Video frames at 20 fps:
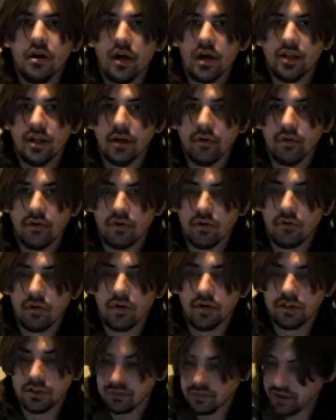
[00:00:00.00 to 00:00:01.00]
then when you
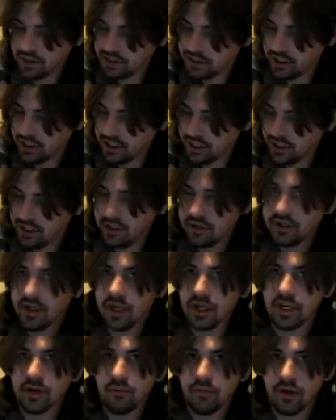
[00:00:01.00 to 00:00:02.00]
want to switch it, you
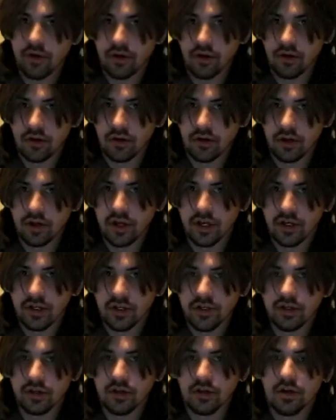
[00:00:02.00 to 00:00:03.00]
take your middle and
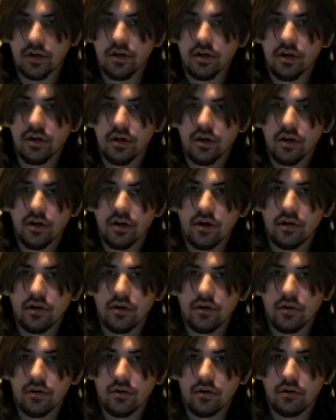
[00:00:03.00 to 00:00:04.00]
your
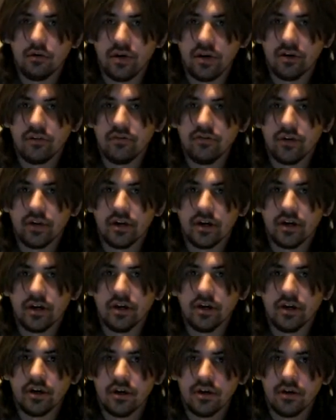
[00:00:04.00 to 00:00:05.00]
ring
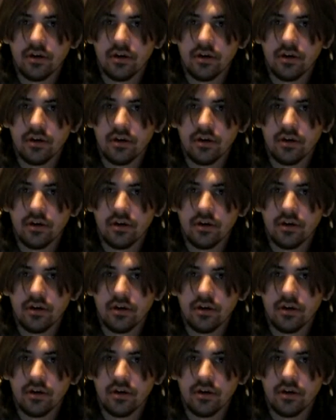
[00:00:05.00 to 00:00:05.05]
finger